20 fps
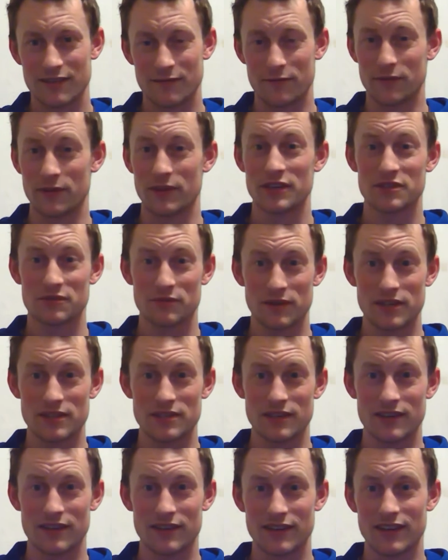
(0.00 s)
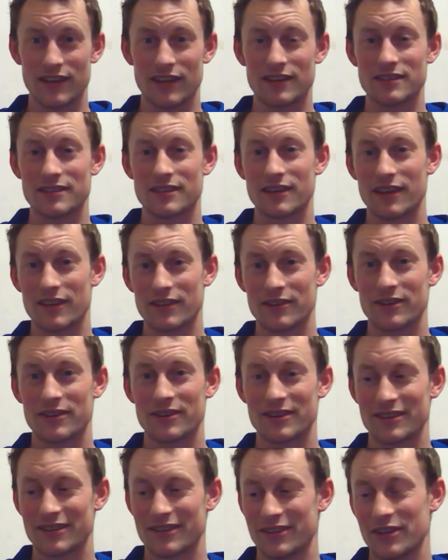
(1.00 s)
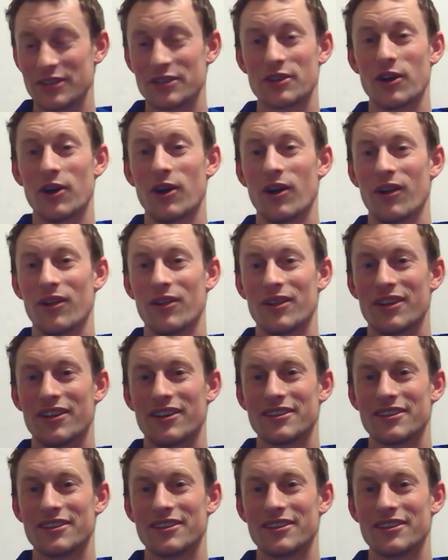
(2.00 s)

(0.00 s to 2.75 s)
For this reason, it is another good call